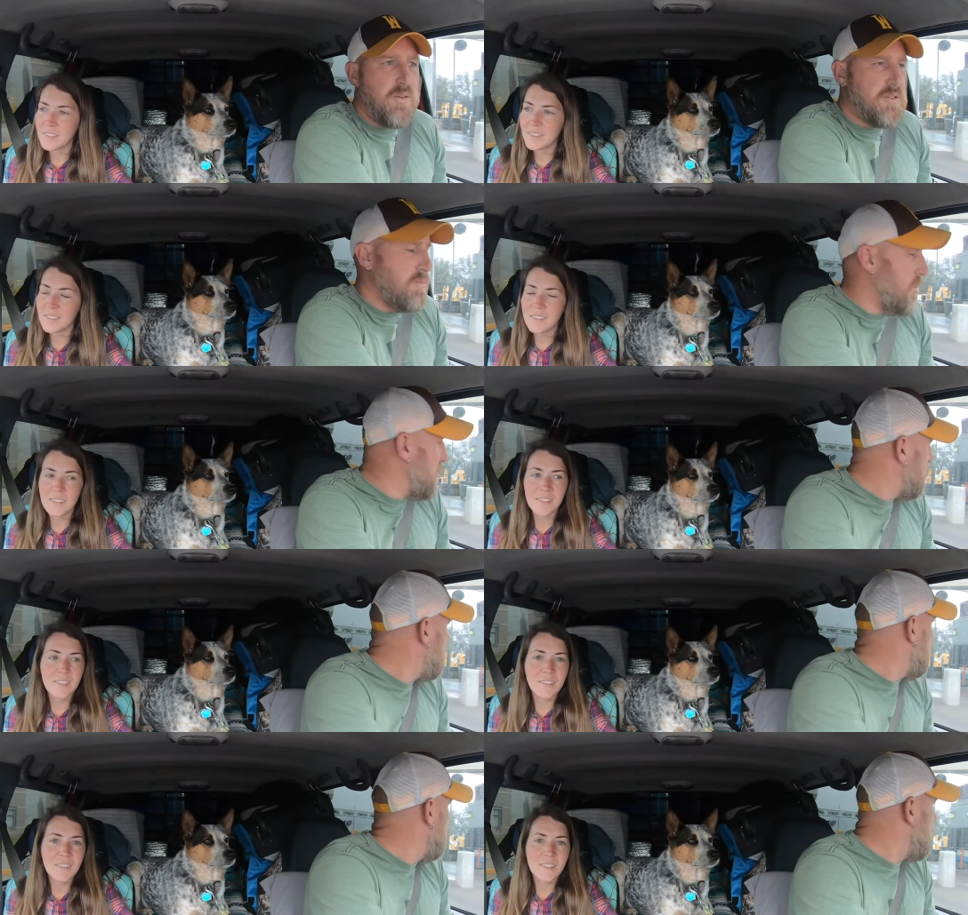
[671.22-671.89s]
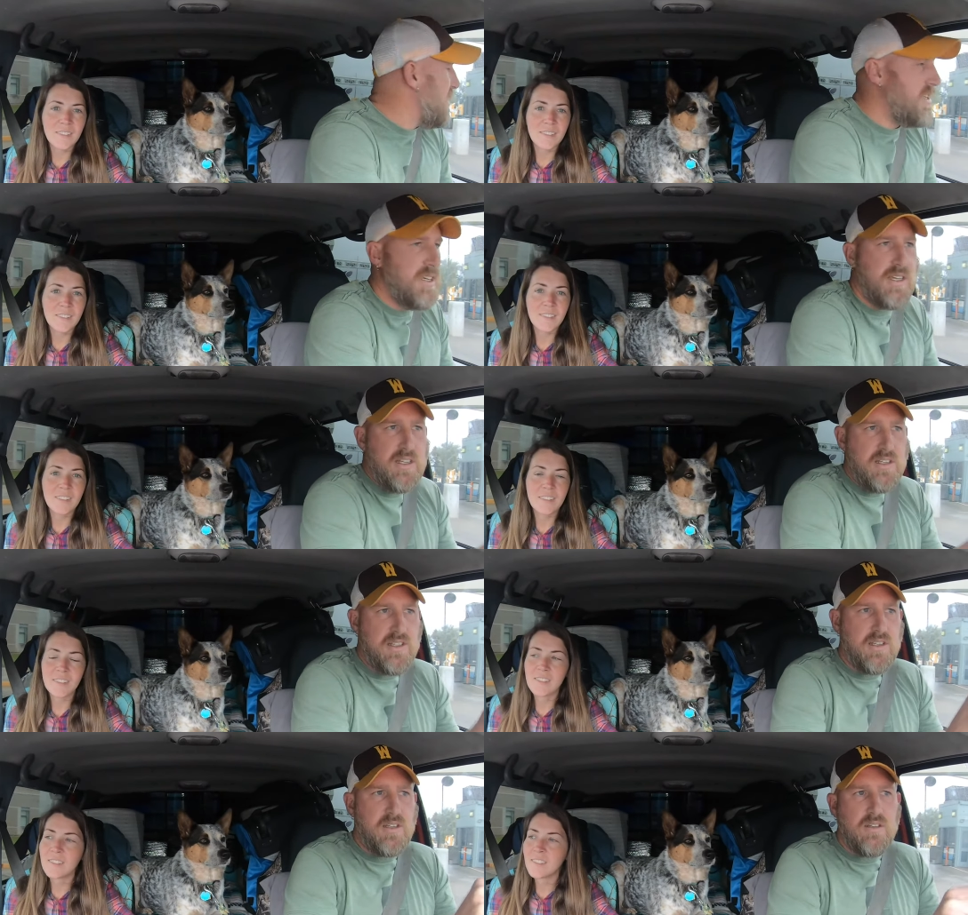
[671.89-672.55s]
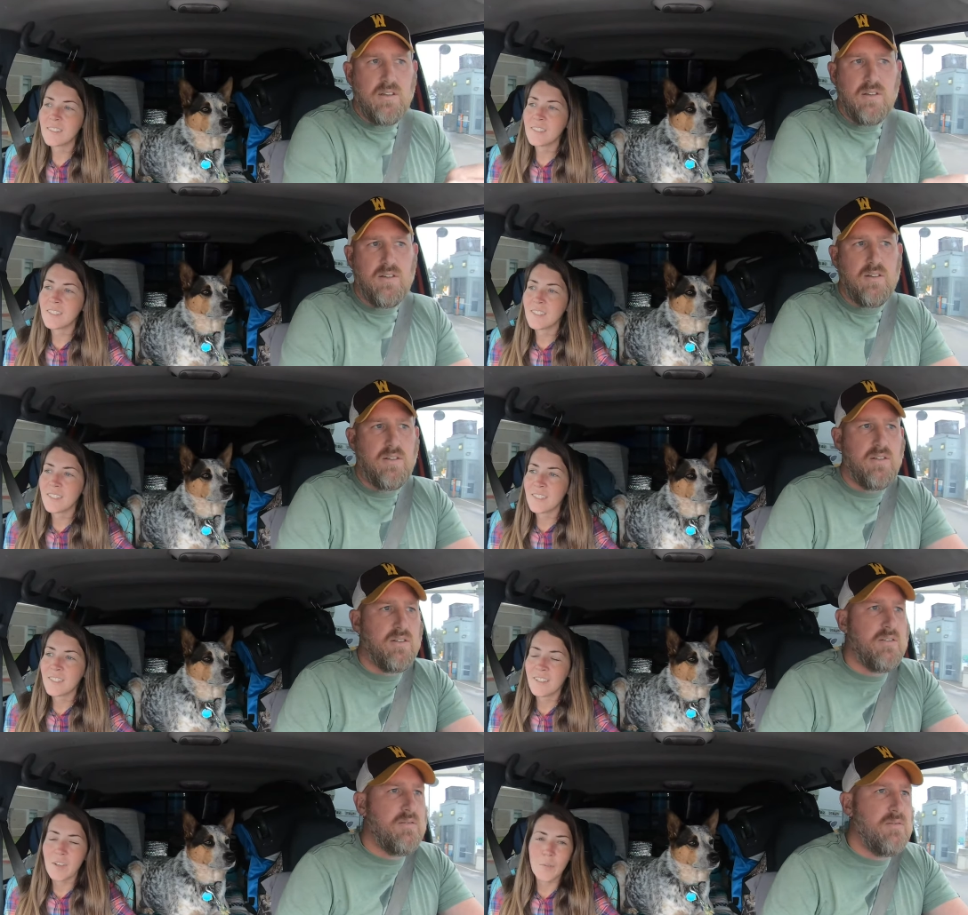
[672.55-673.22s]
Speaker 1: was mostly easy.
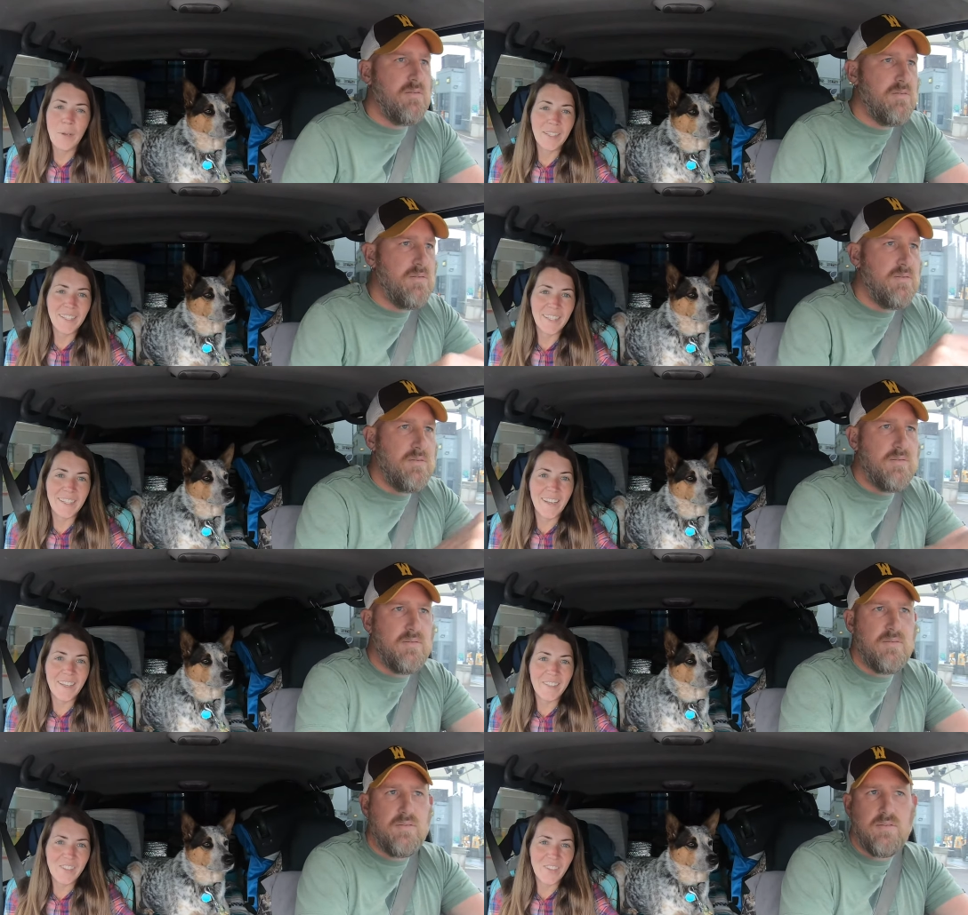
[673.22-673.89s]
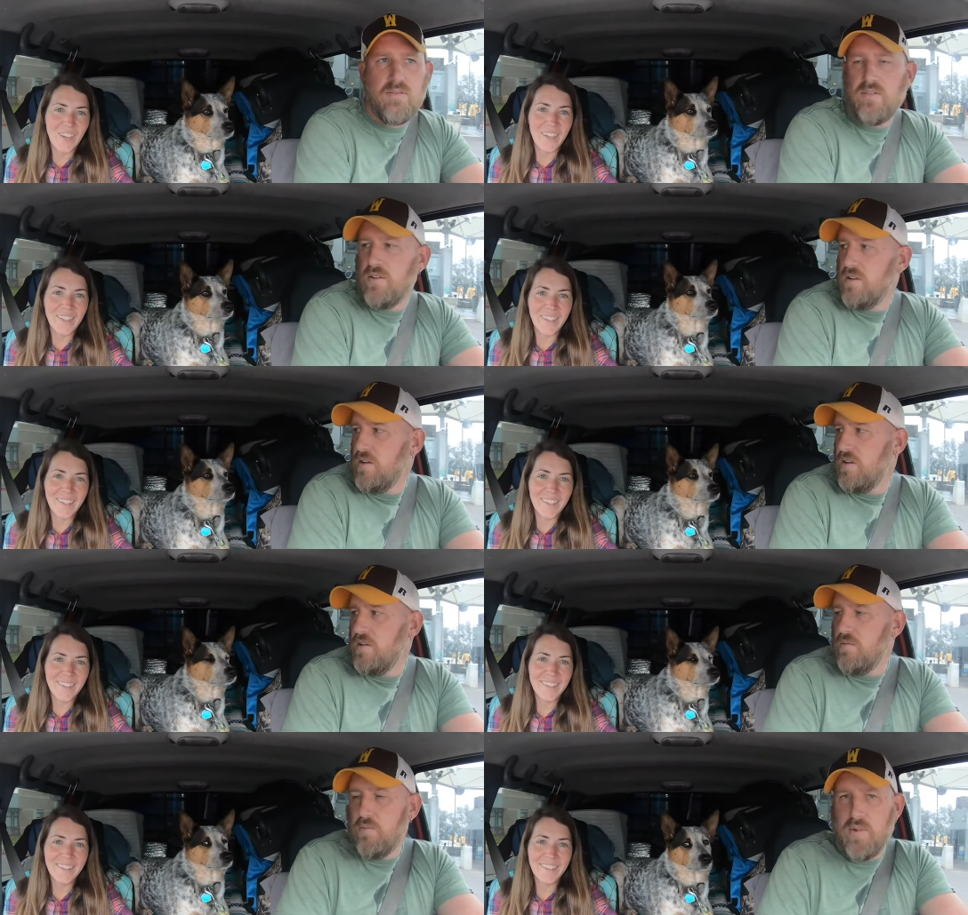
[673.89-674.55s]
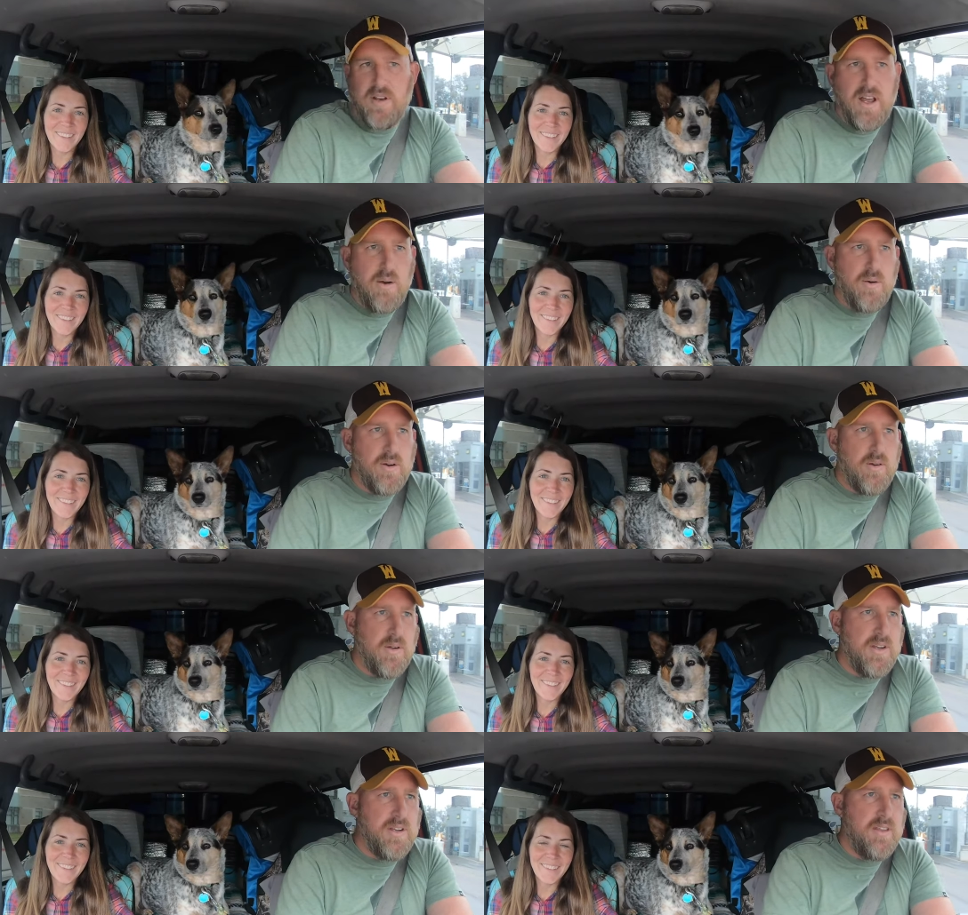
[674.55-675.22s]
Speaker 2: We're about to get x-rayed.
Speaker 1: Now we're
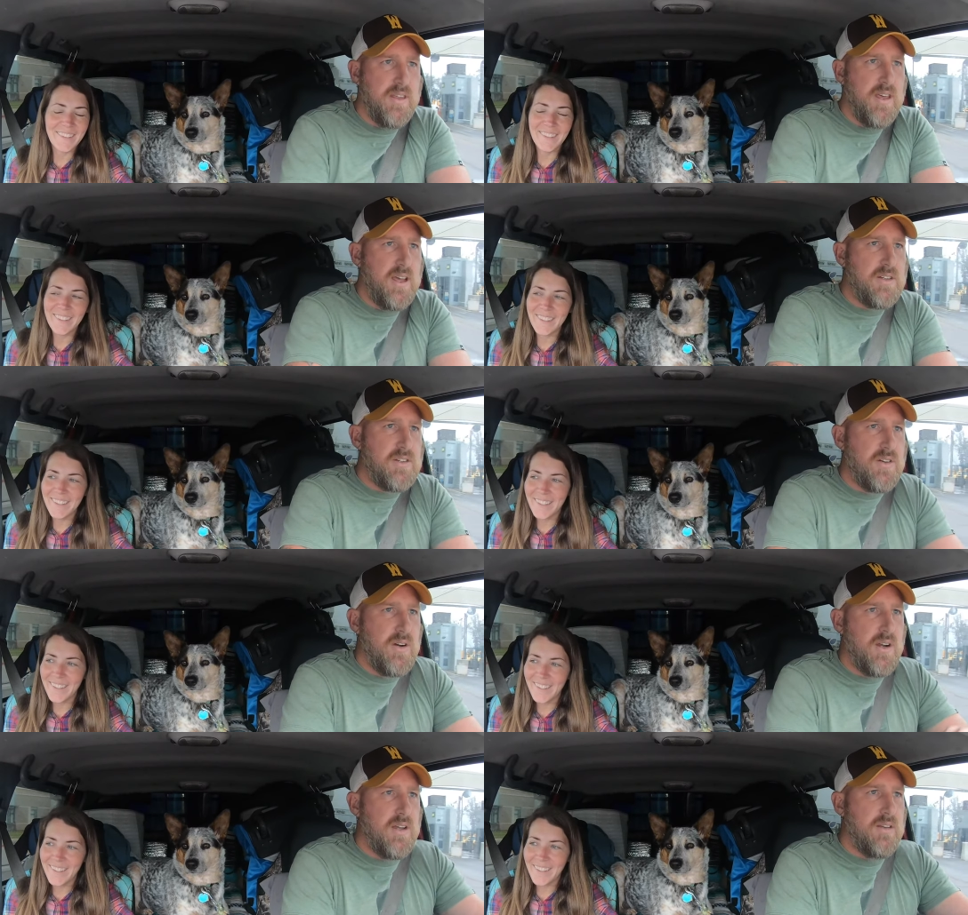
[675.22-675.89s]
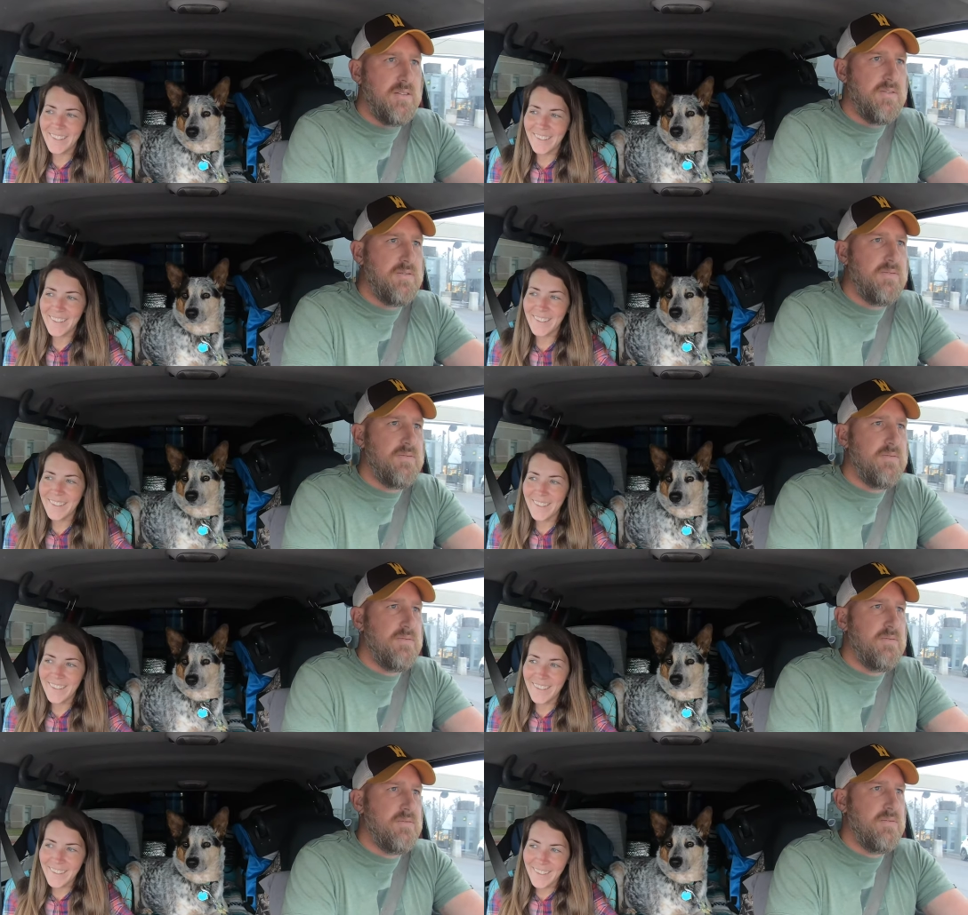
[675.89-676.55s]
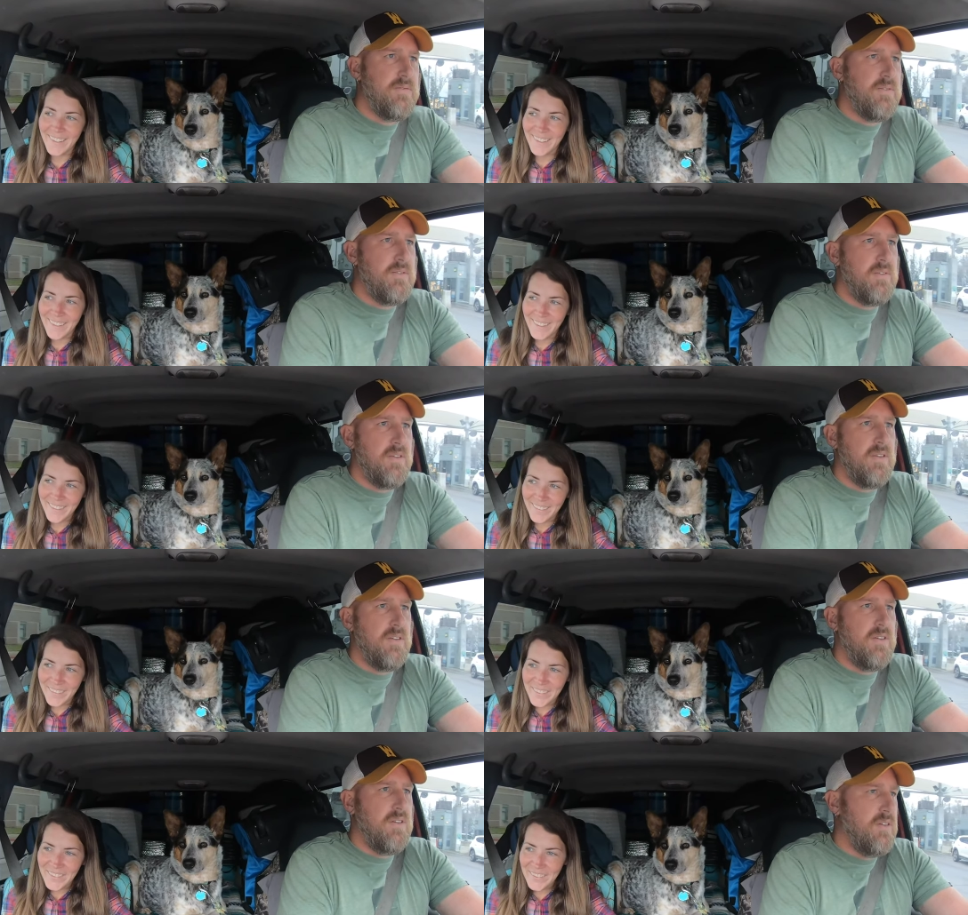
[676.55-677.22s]
going into the x-ray.
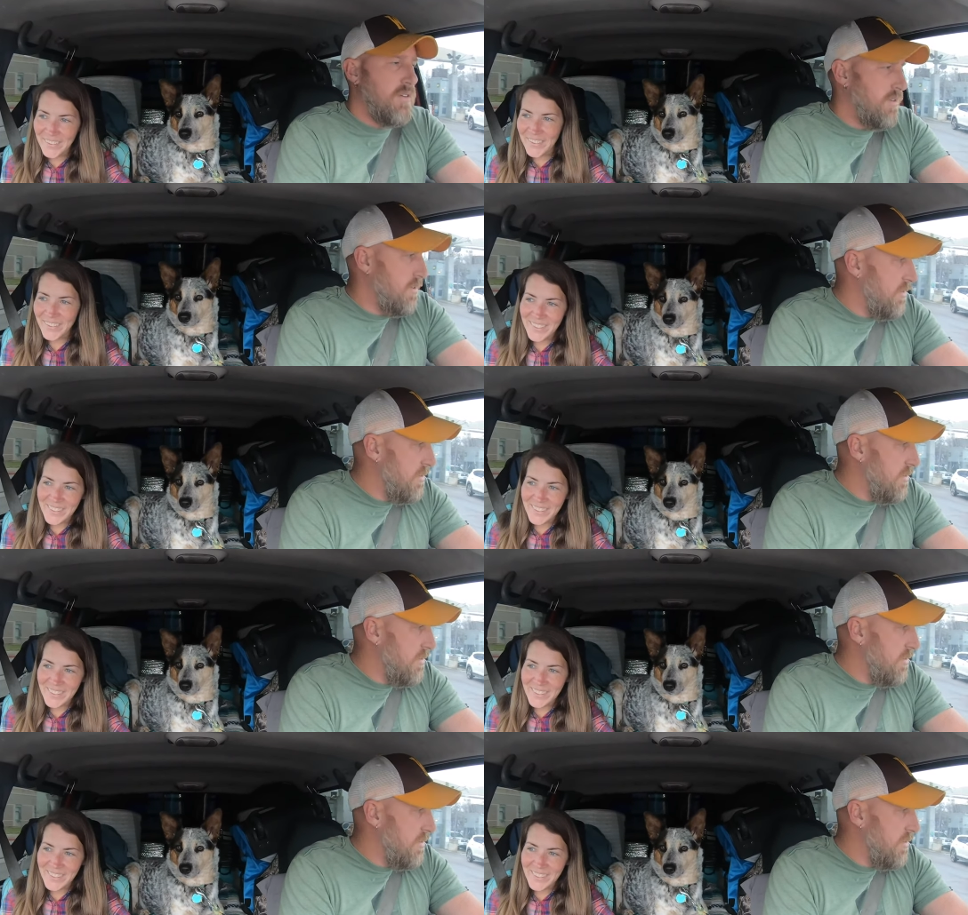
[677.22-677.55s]
Ooh,